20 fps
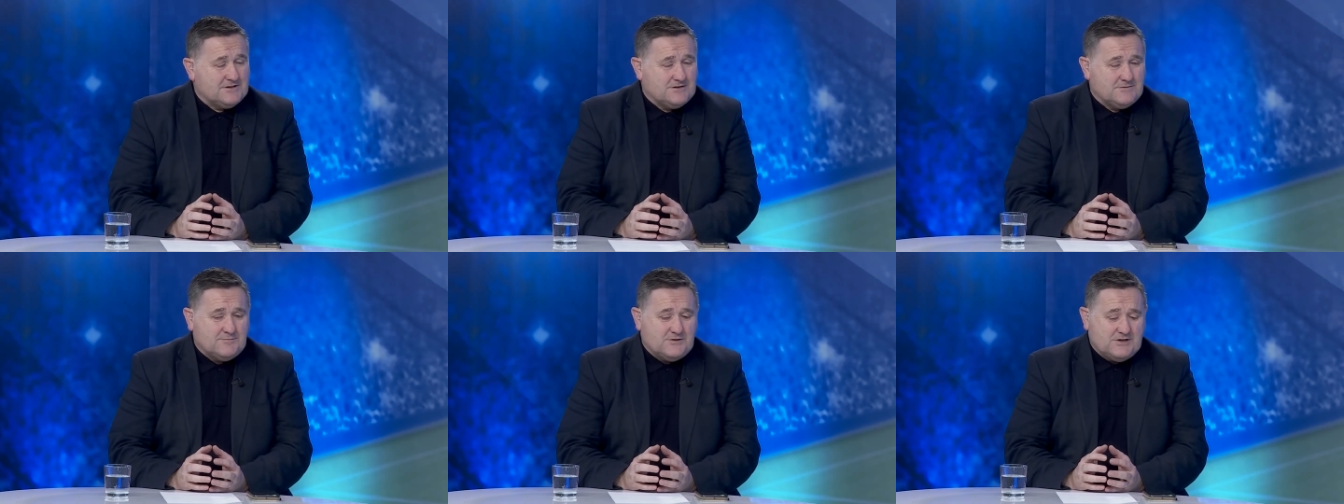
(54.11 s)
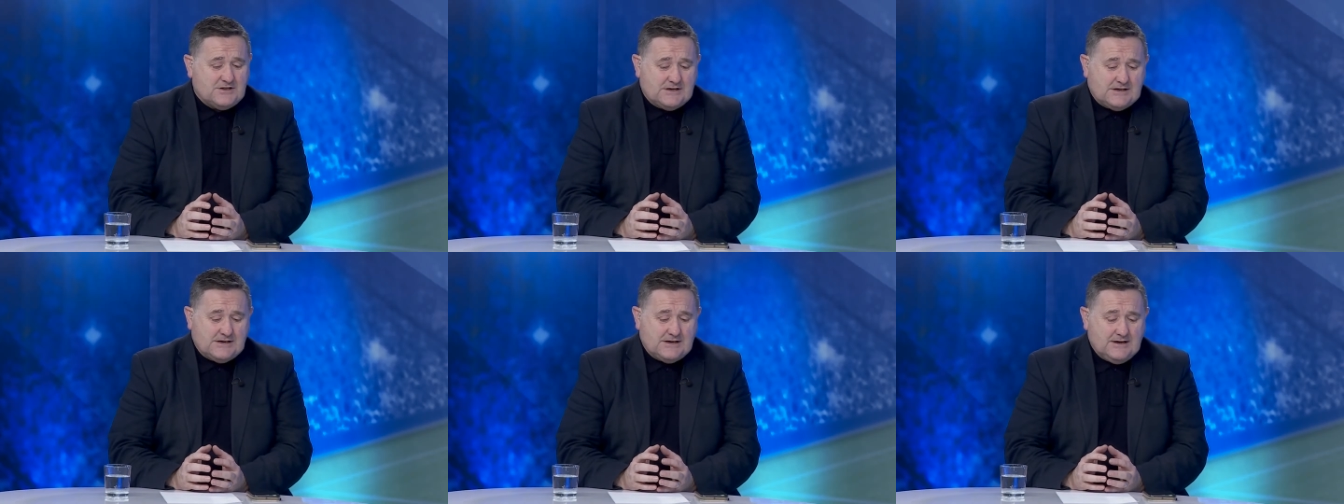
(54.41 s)
to
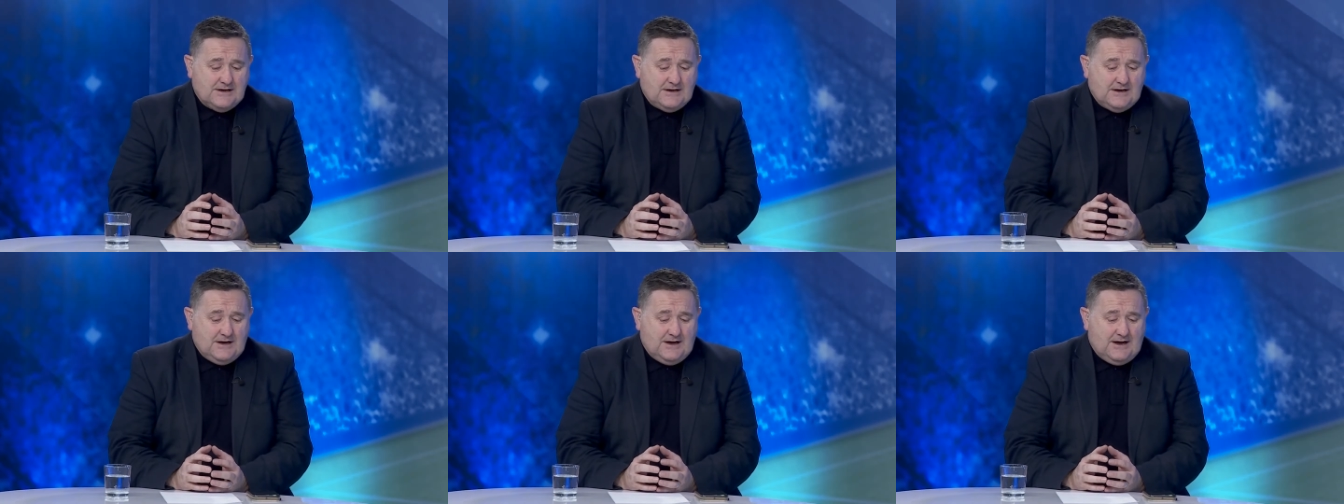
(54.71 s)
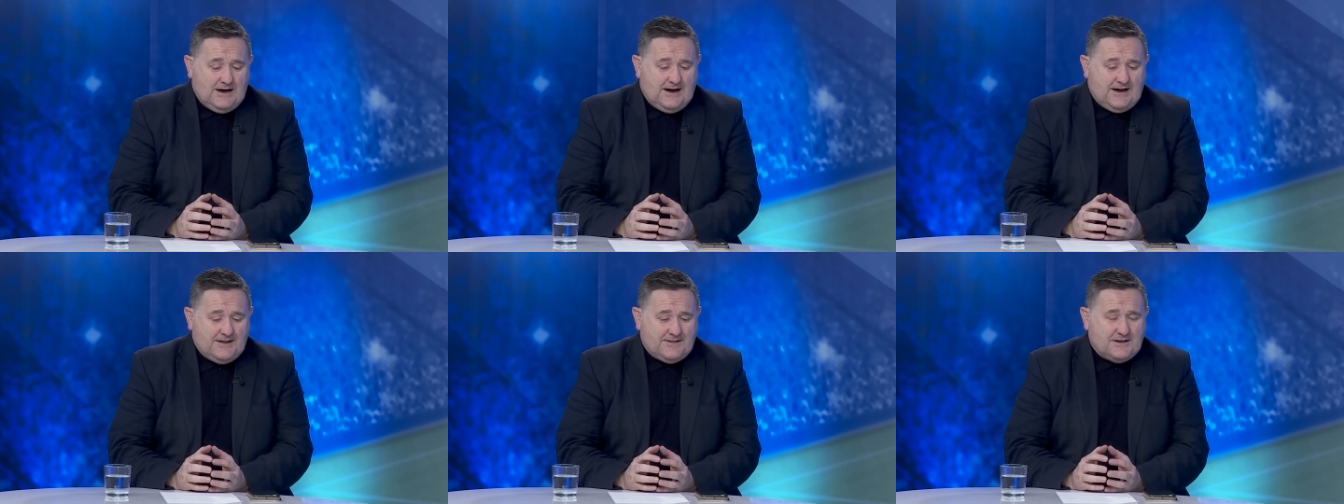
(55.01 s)
be,
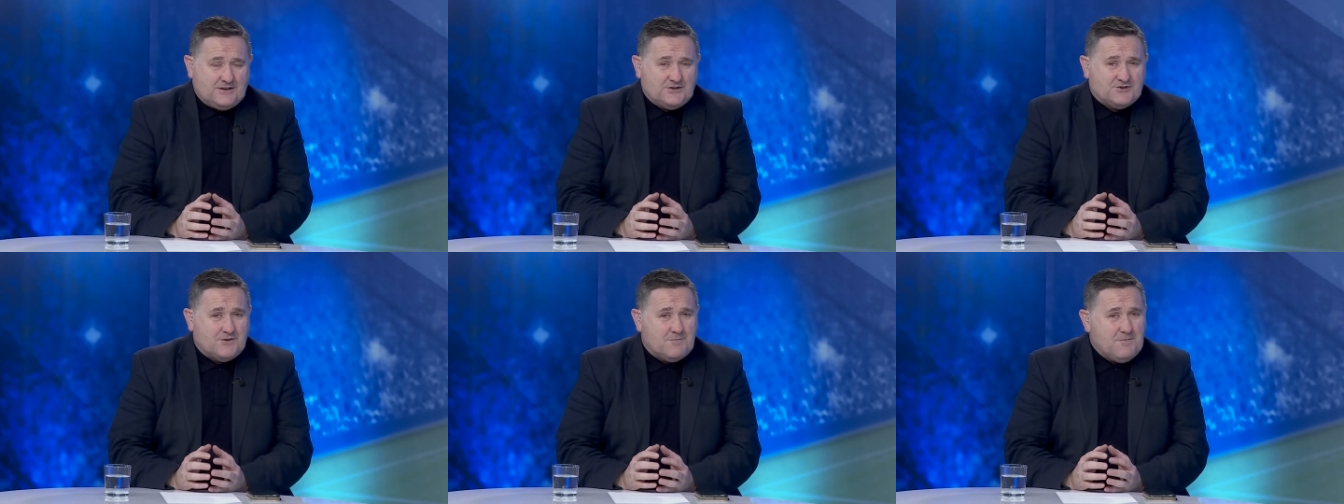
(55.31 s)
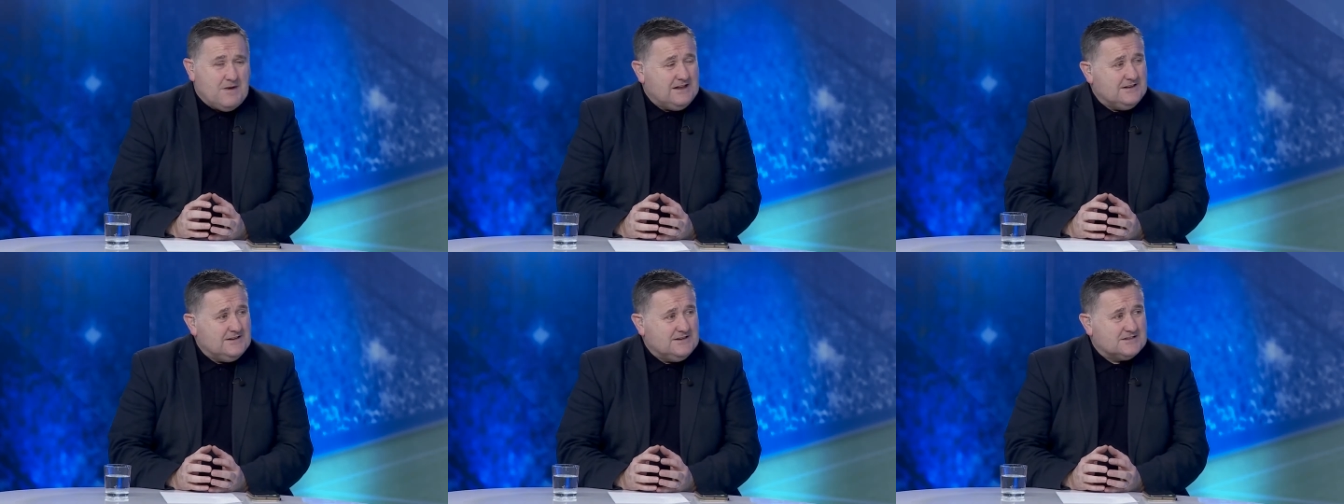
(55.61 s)
I think,
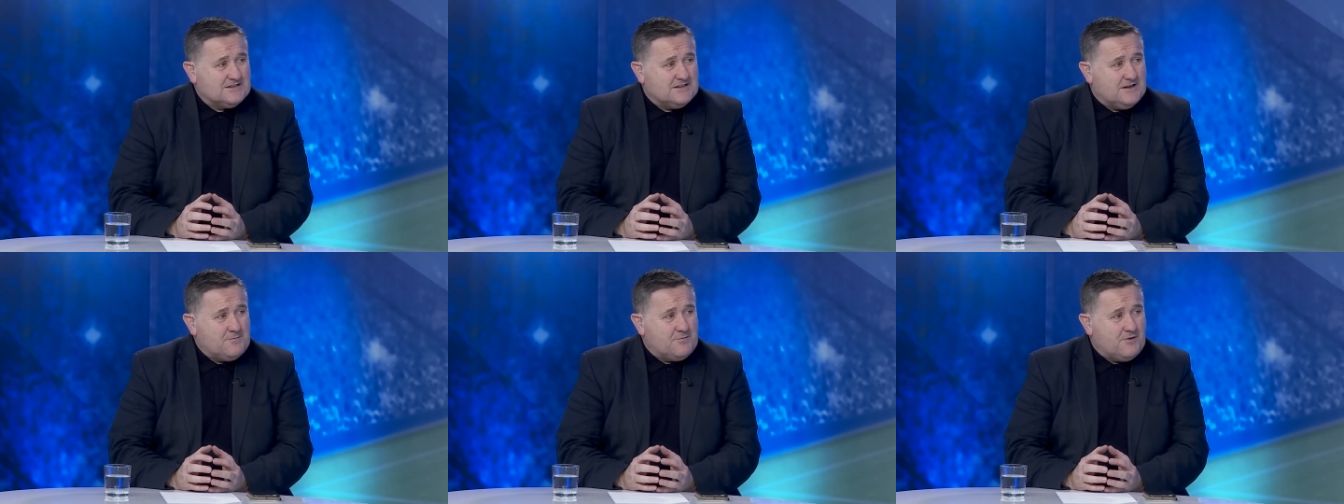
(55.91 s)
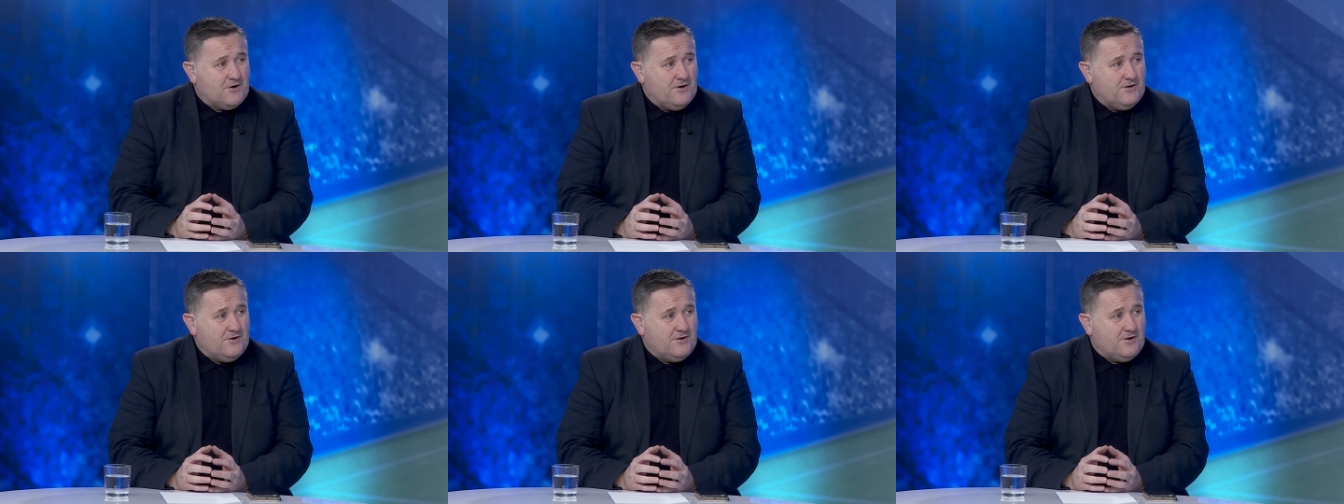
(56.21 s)
tremendously
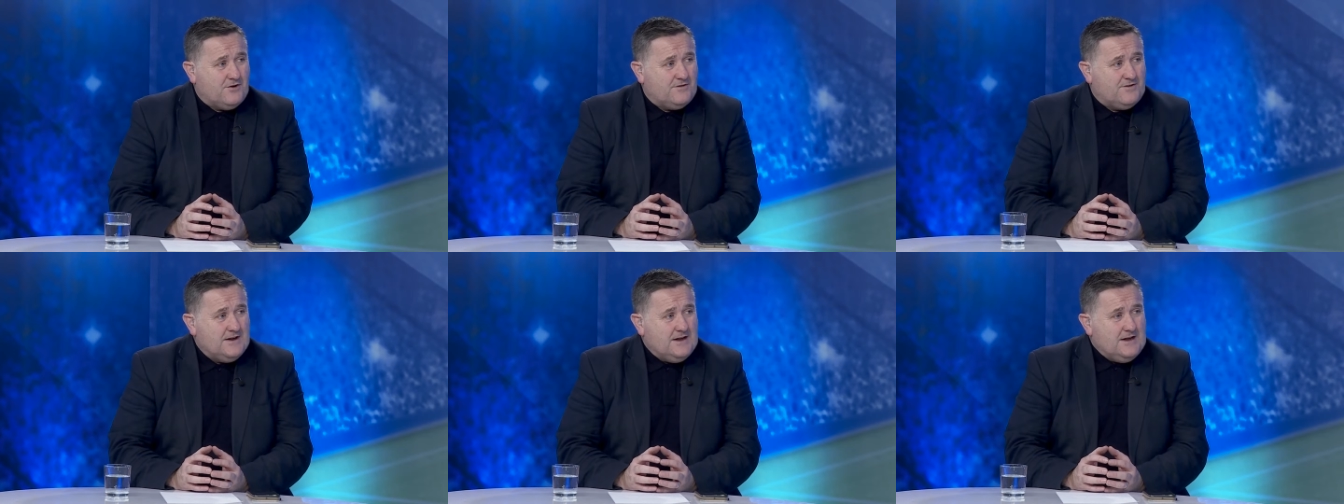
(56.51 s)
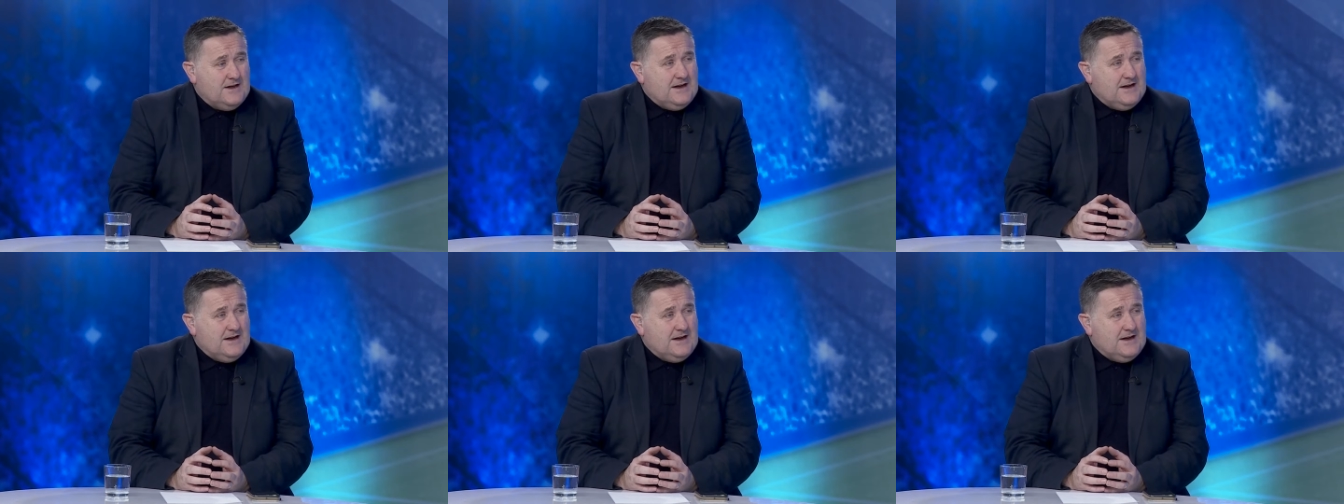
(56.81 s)
proud of.